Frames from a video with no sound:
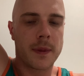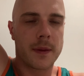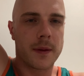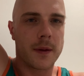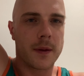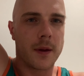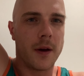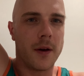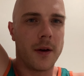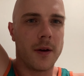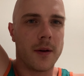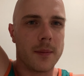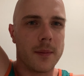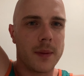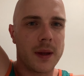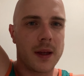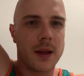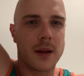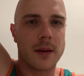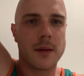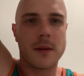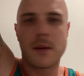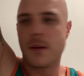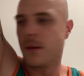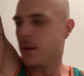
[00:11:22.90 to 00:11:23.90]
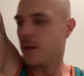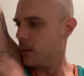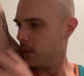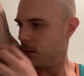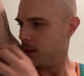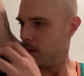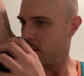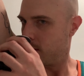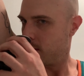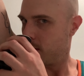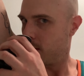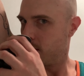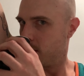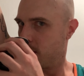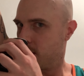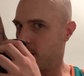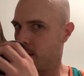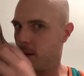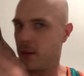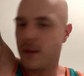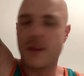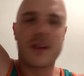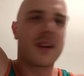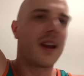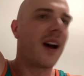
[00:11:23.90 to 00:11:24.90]
Oh, man.
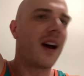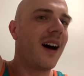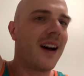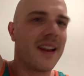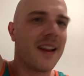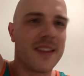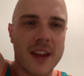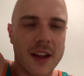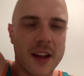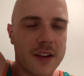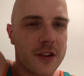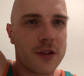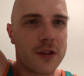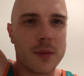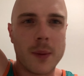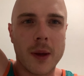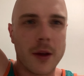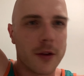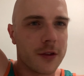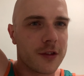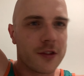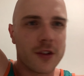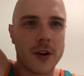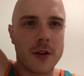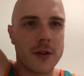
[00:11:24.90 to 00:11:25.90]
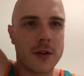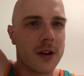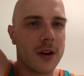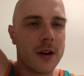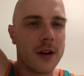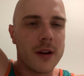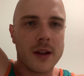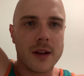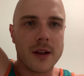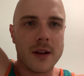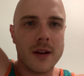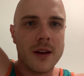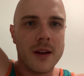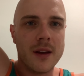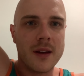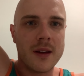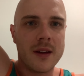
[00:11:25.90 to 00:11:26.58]
God, that smells so good.